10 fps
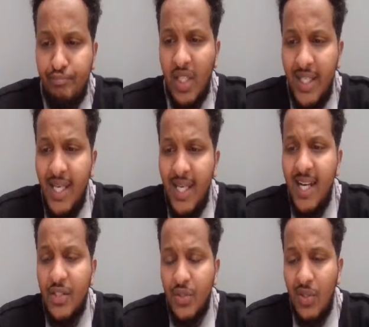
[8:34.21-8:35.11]

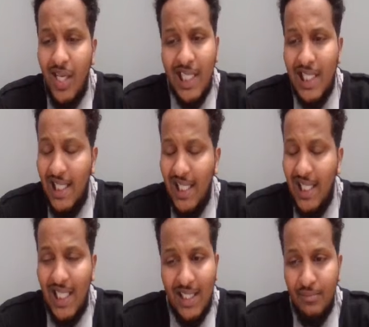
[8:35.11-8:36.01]
yeah, so like,
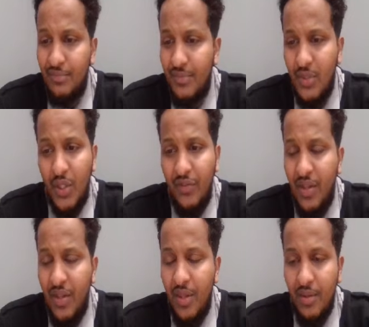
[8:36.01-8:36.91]
don't
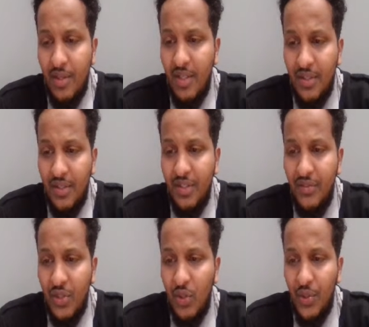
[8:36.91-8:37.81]

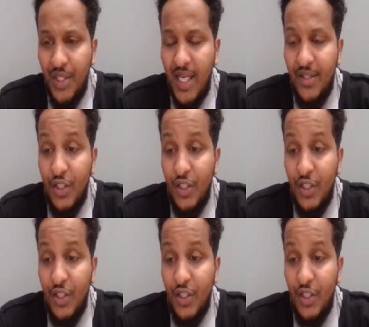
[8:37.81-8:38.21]
even go there.